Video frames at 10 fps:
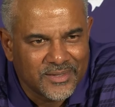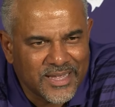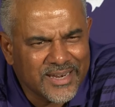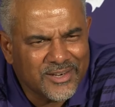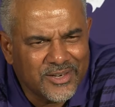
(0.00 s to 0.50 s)

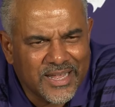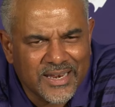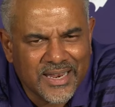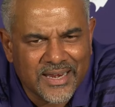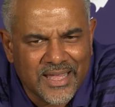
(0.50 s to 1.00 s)
not a
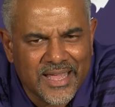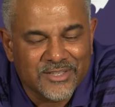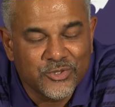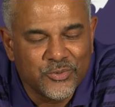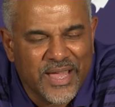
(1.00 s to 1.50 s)
lot, a lot of
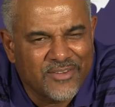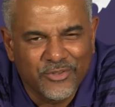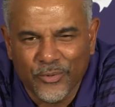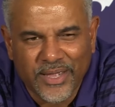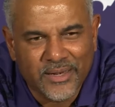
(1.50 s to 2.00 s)
guys who have
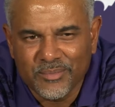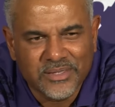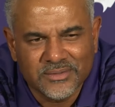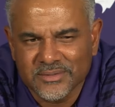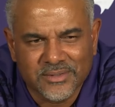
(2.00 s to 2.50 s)
no
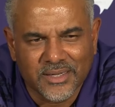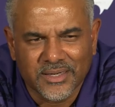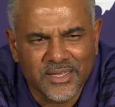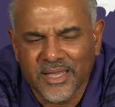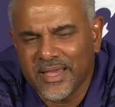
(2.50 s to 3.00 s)
enemies,
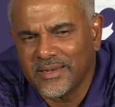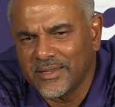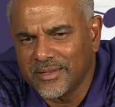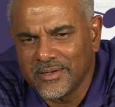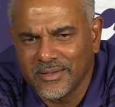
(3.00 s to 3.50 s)
and he had
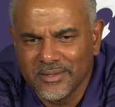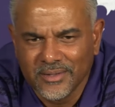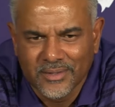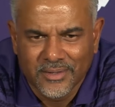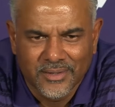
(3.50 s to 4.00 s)
none.
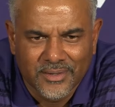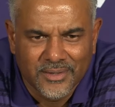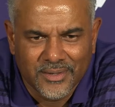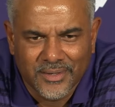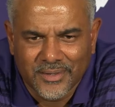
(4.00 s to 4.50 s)

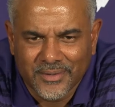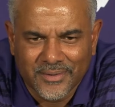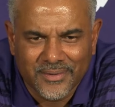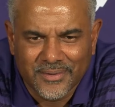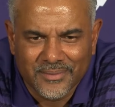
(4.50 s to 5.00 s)

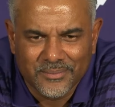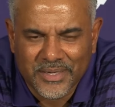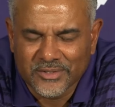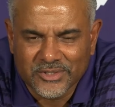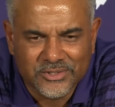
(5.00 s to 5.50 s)
And
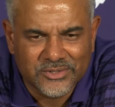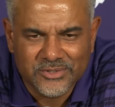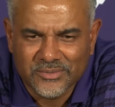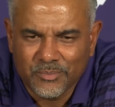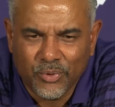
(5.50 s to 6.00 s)
man, just
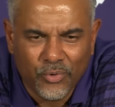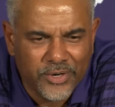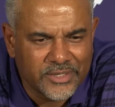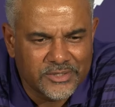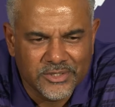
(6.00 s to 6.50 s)

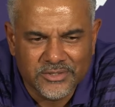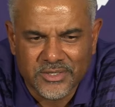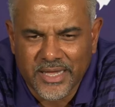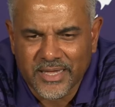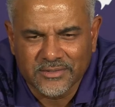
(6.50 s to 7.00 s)
poured into his
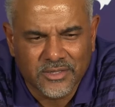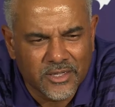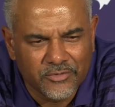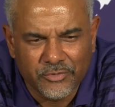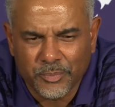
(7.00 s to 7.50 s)
guys,
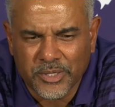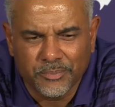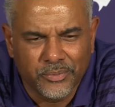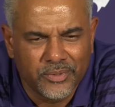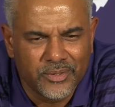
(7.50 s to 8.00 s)
loved
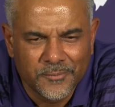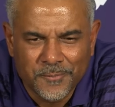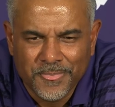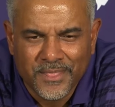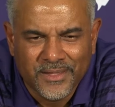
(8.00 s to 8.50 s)
people.
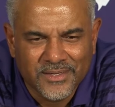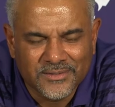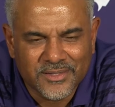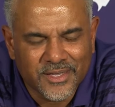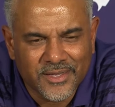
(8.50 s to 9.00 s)

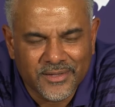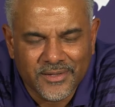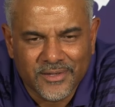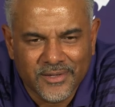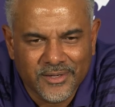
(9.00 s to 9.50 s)
His
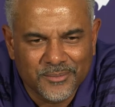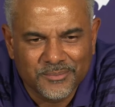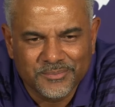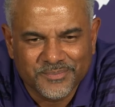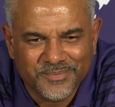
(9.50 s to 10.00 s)
thing,
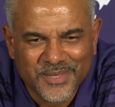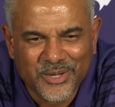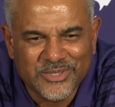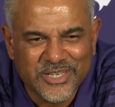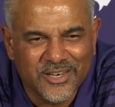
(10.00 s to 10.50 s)
um, he
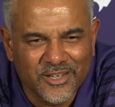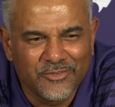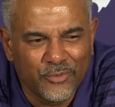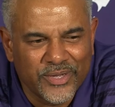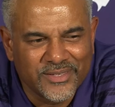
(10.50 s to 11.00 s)
always said,
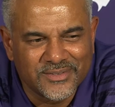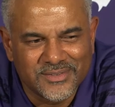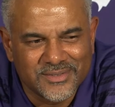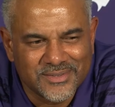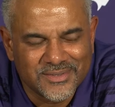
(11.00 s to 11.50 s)
"Love
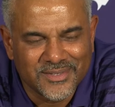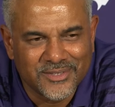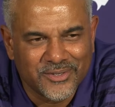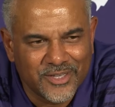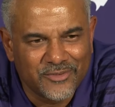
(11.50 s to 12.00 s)
wins." You
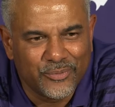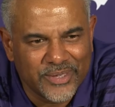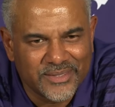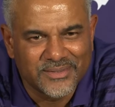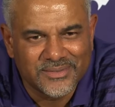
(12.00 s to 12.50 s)
know, love
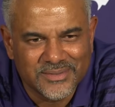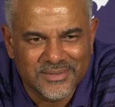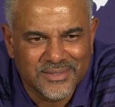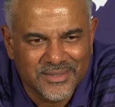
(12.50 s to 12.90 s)
wins.